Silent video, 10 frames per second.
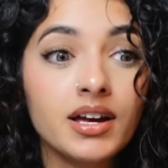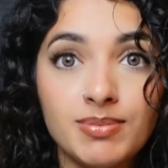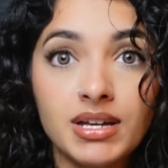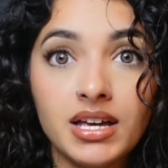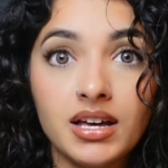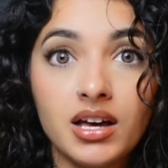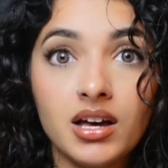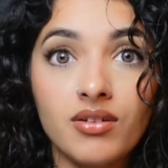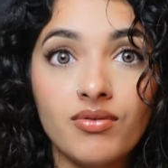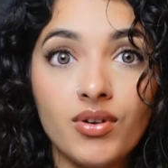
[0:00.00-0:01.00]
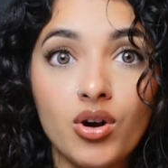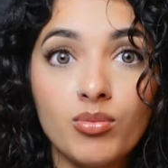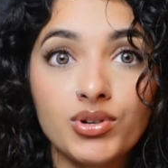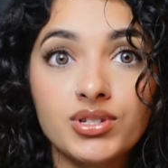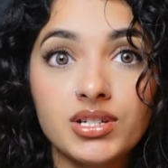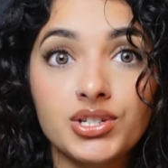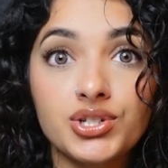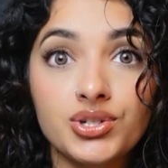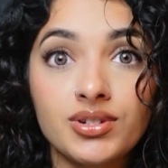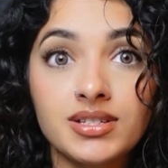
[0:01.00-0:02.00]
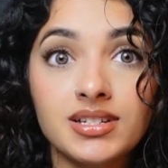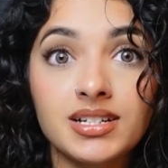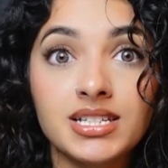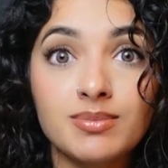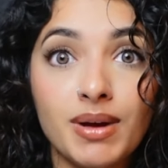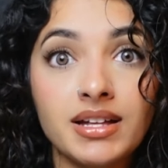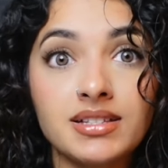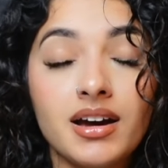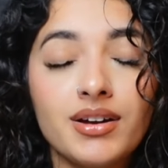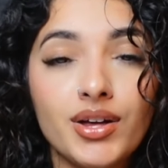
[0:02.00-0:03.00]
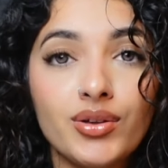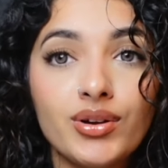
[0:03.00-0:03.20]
Speaking of homeowners insurance expense, another